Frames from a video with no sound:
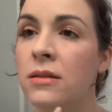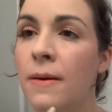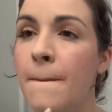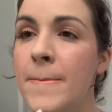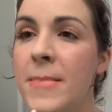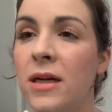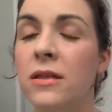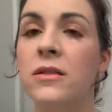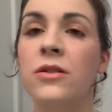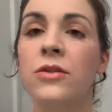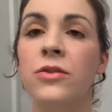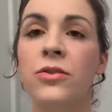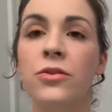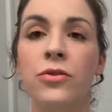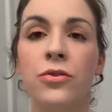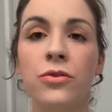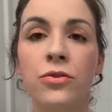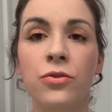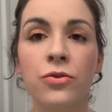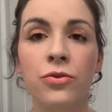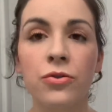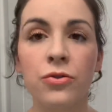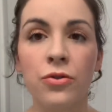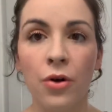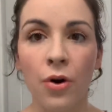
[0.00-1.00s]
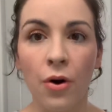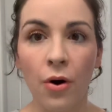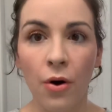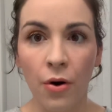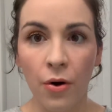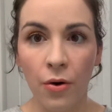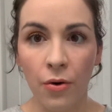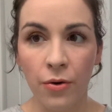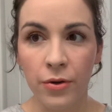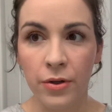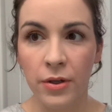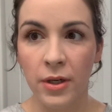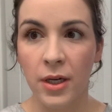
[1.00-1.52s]
It's so
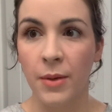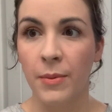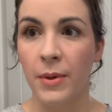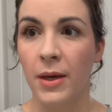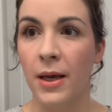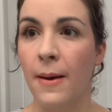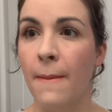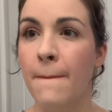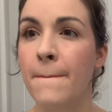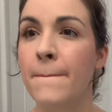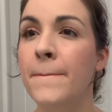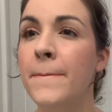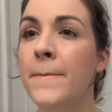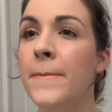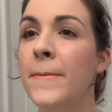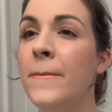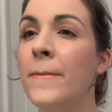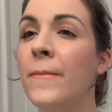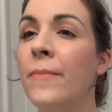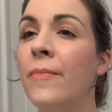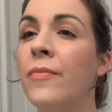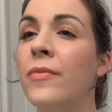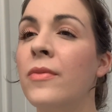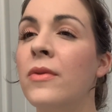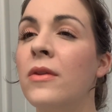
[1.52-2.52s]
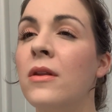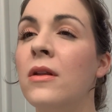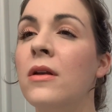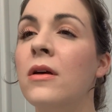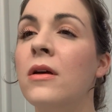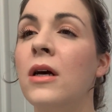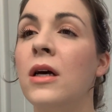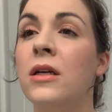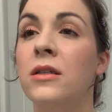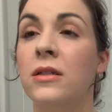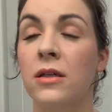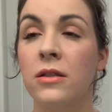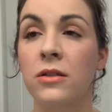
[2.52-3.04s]
creamy.
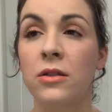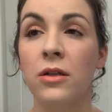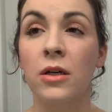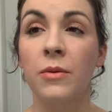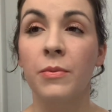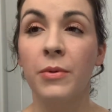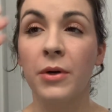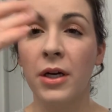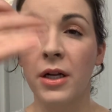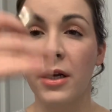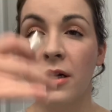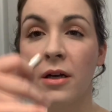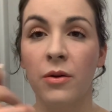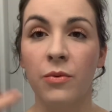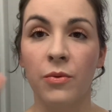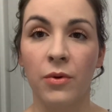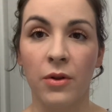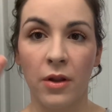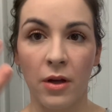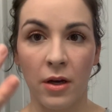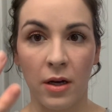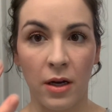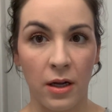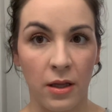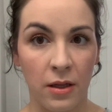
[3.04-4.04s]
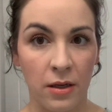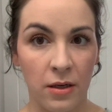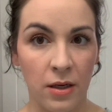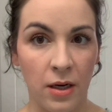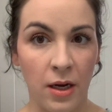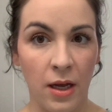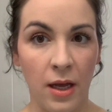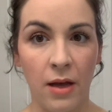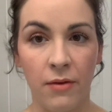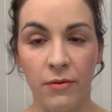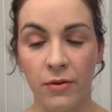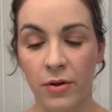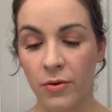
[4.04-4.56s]
It does look pretty good with the color I
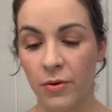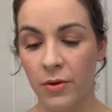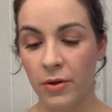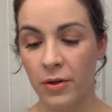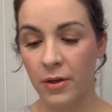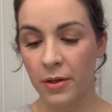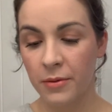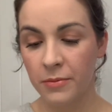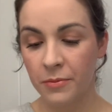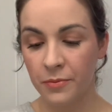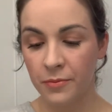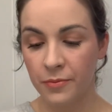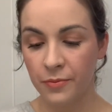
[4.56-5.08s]
have going on.